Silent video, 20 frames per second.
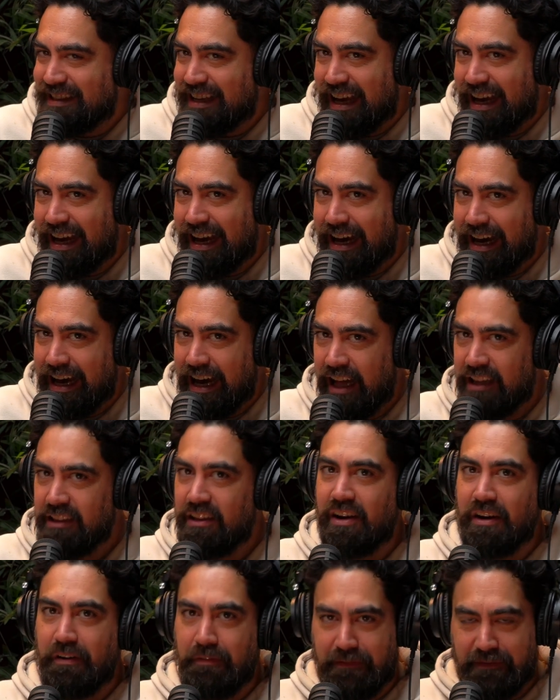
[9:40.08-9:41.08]
A
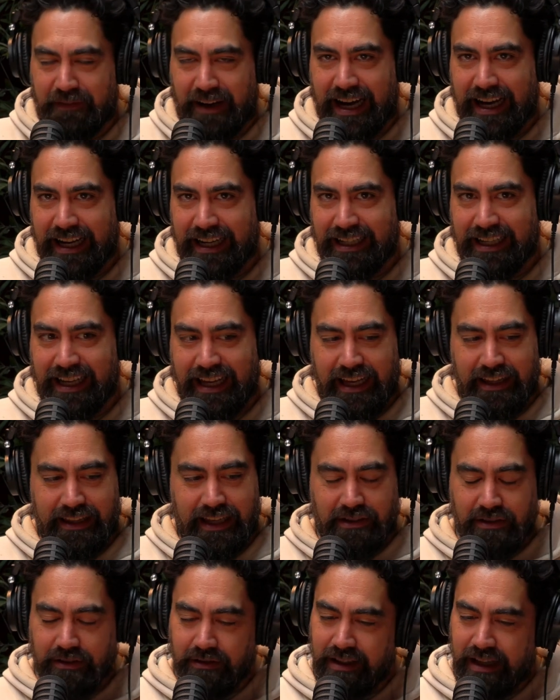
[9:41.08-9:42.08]
lot of fun.
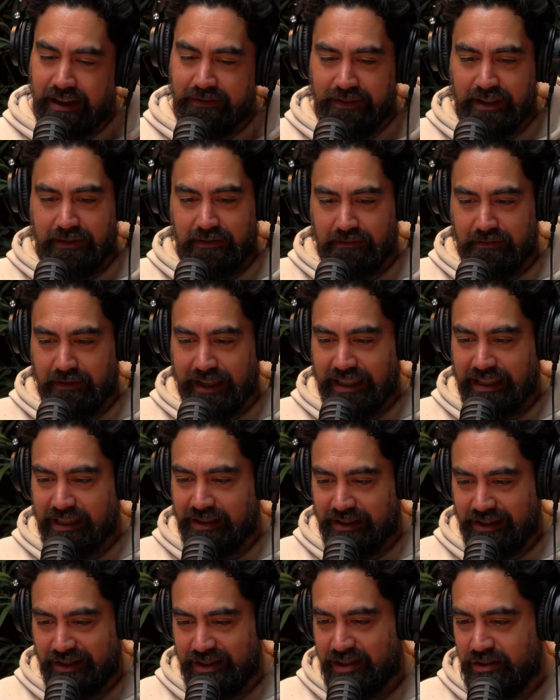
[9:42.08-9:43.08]
They do love it when you
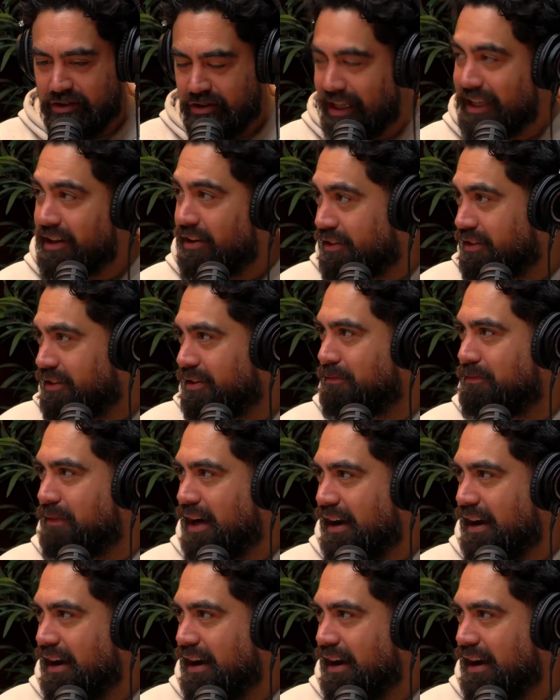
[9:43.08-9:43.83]
just shit on them.